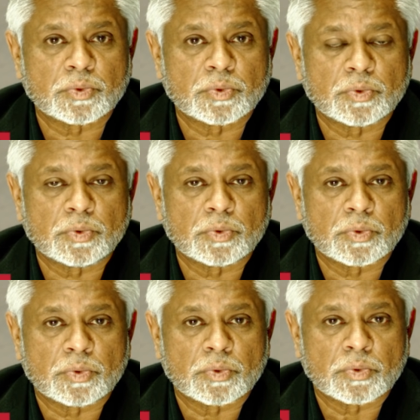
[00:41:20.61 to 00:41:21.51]

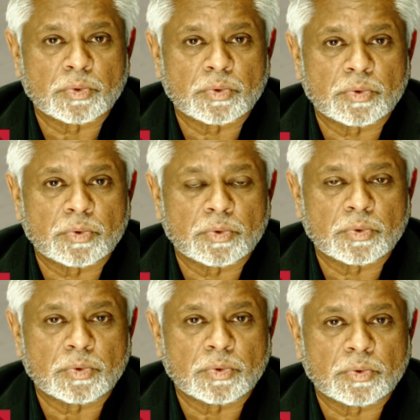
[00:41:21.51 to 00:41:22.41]

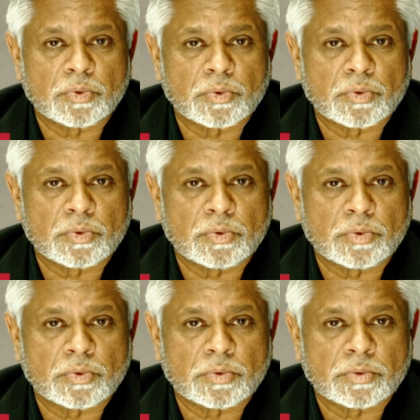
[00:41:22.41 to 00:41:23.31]

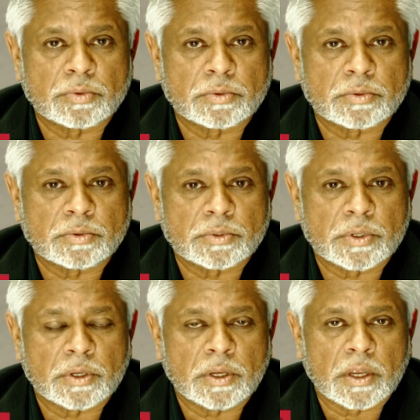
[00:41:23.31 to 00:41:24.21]
Nobody speaks.